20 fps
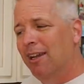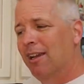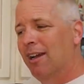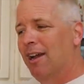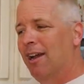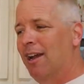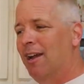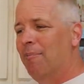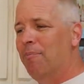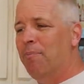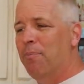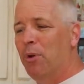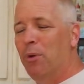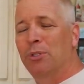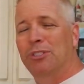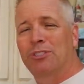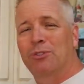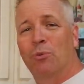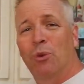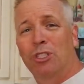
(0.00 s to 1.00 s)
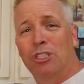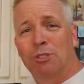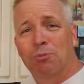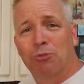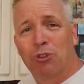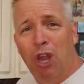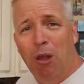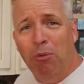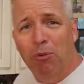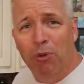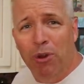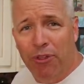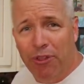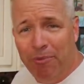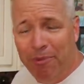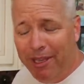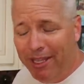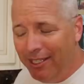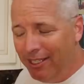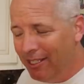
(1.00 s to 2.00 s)
But what's the trouble with
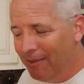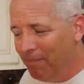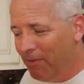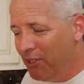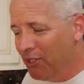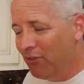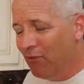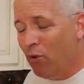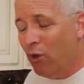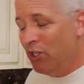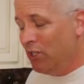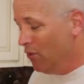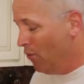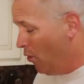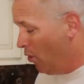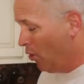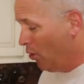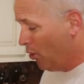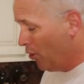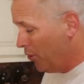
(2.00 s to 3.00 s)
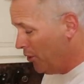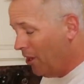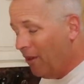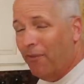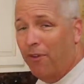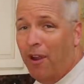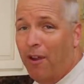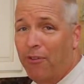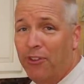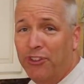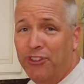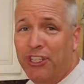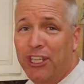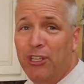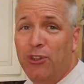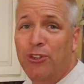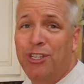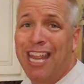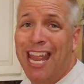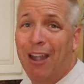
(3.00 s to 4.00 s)
them is of course you all heard of the
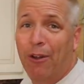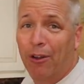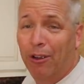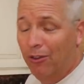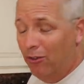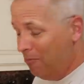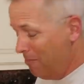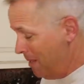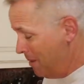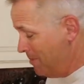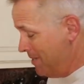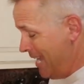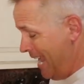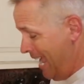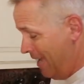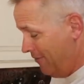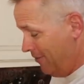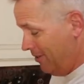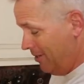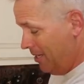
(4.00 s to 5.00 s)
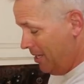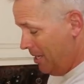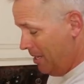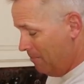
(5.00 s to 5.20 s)
ciguatera, or maybe you haven't.